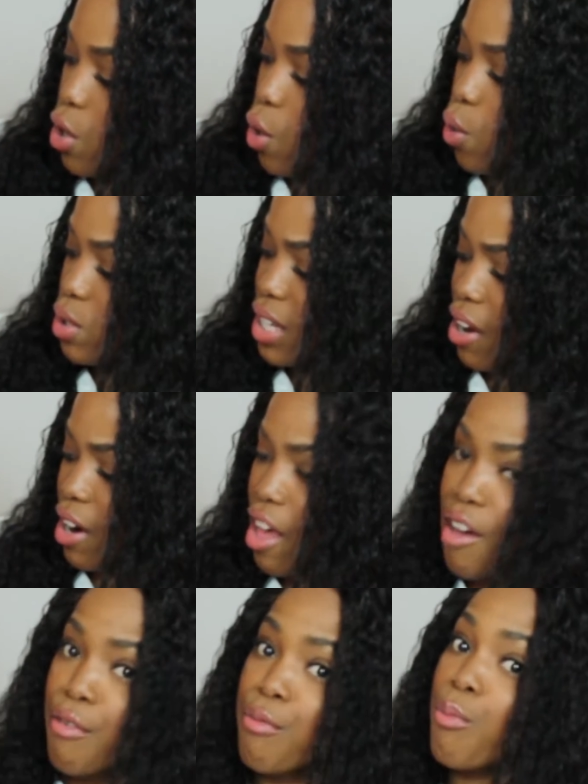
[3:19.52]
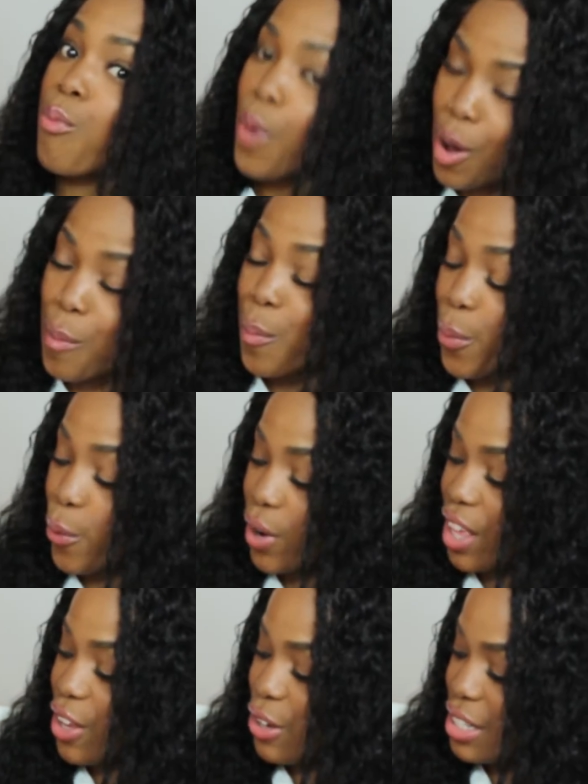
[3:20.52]
go down a
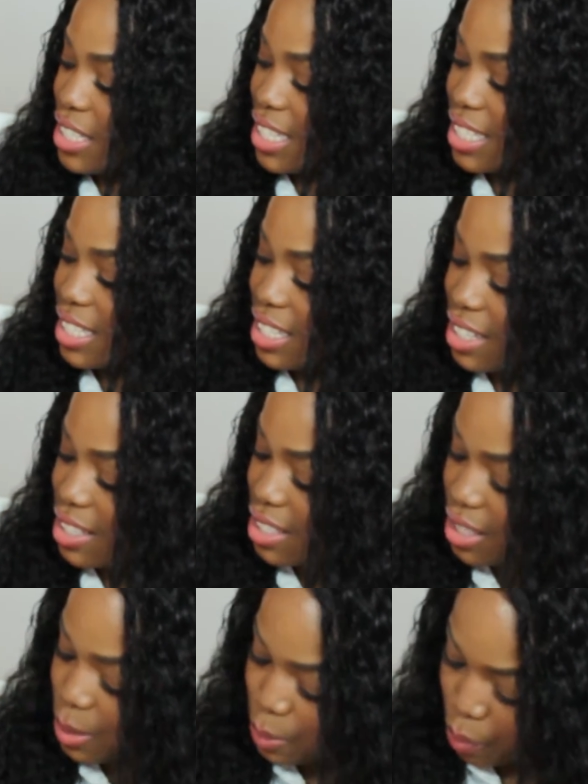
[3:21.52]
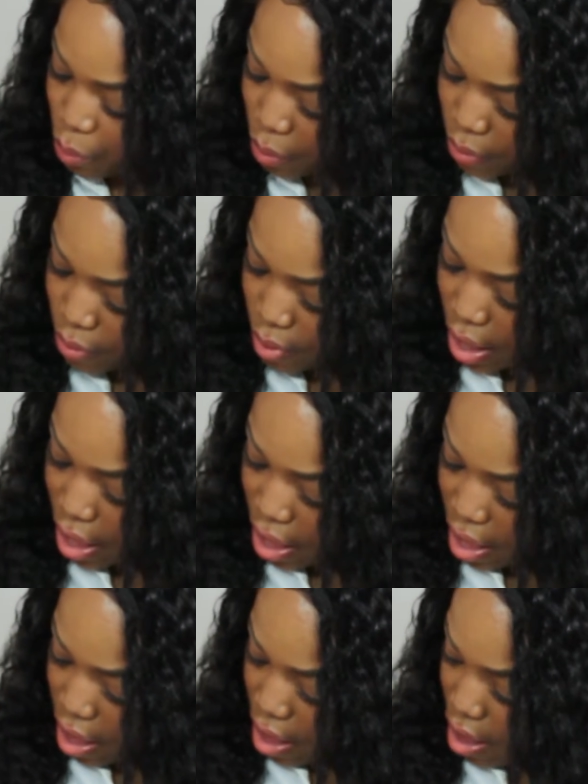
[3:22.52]
pretty good distance.
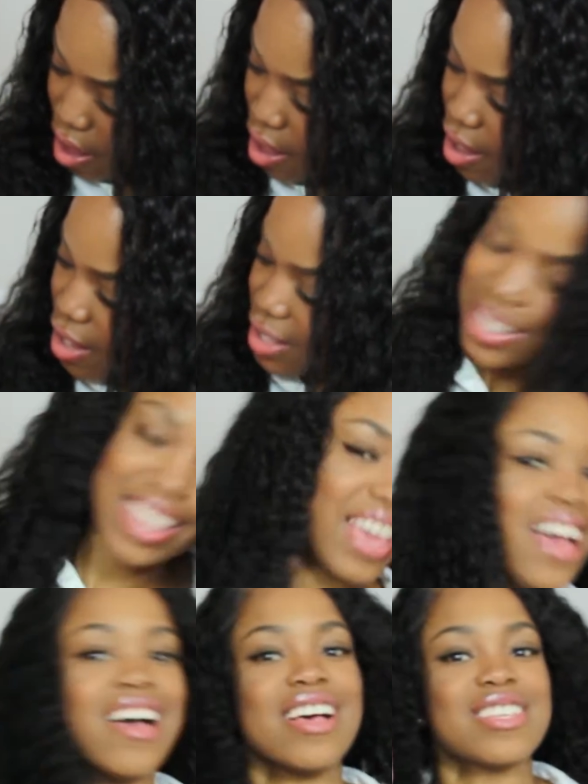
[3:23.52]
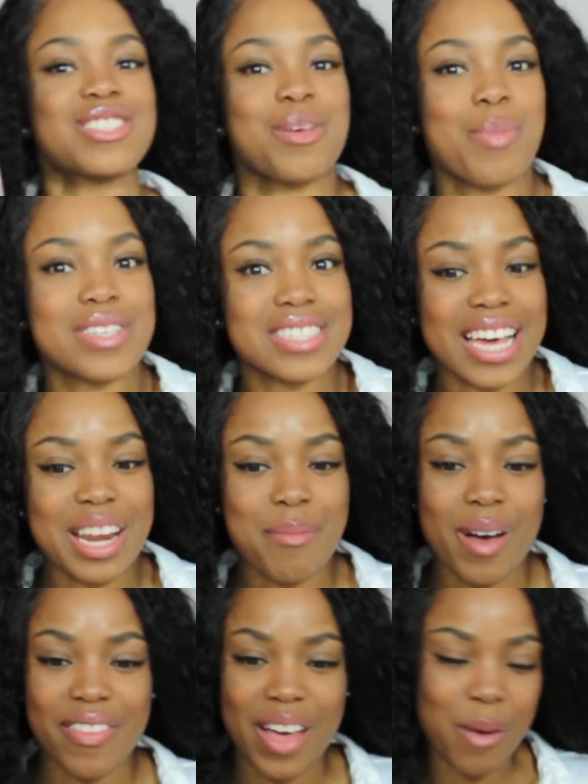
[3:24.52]
So yeah, super excited
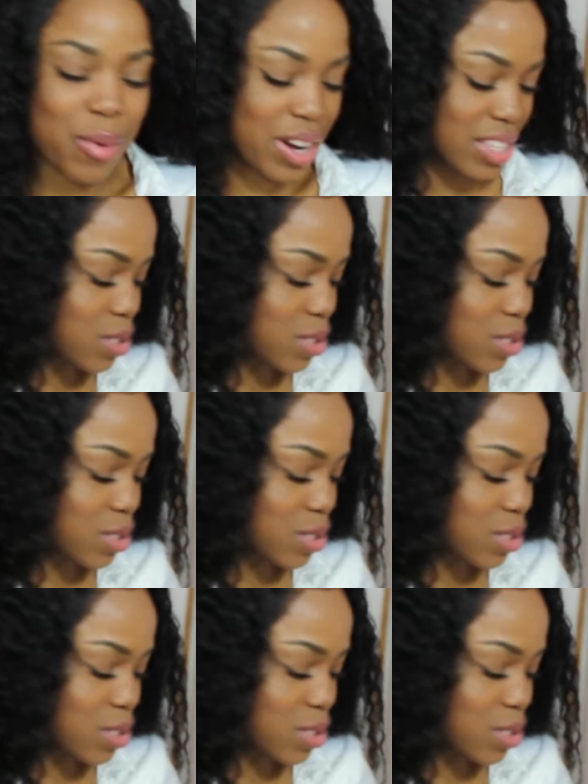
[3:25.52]
about that one